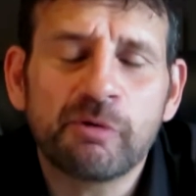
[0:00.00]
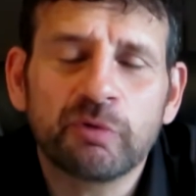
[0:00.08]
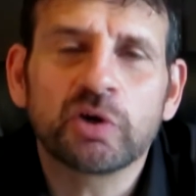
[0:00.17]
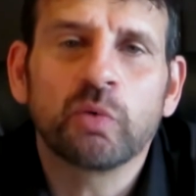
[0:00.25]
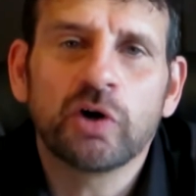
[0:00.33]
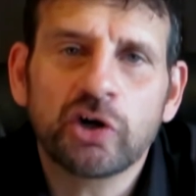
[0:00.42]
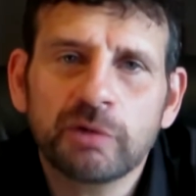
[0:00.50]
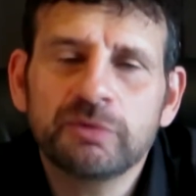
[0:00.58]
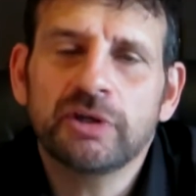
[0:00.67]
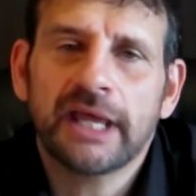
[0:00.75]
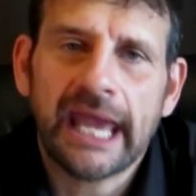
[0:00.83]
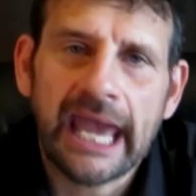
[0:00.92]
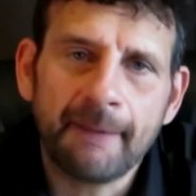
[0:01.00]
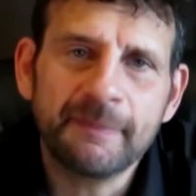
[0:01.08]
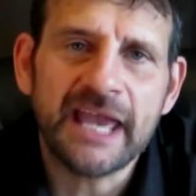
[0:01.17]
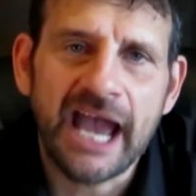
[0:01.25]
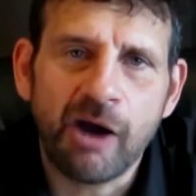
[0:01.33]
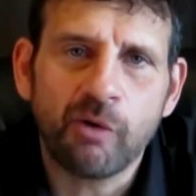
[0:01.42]
I want to welcome you to
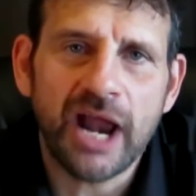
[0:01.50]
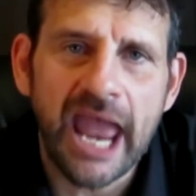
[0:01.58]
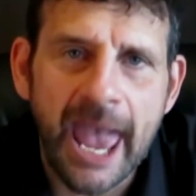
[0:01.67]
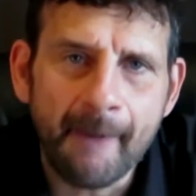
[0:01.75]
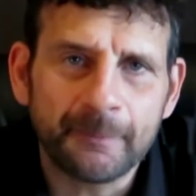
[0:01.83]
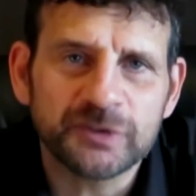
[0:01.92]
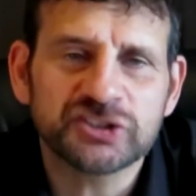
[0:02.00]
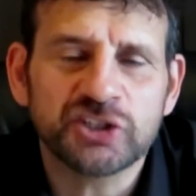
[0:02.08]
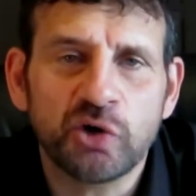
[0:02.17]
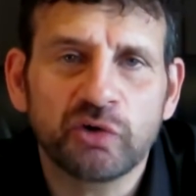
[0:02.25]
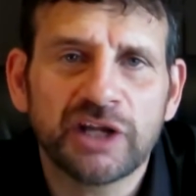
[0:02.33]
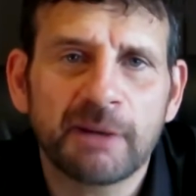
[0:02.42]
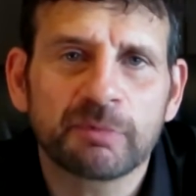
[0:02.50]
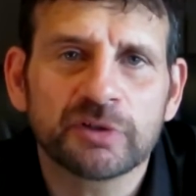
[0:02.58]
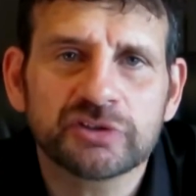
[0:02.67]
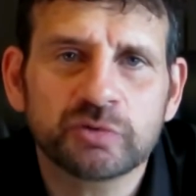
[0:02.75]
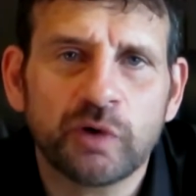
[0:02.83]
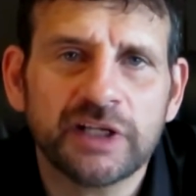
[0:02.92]
Happy Hour episode number
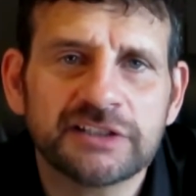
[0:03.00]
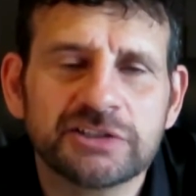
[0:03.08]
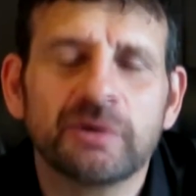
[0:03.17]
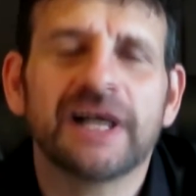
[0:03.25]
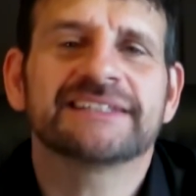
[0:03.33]
22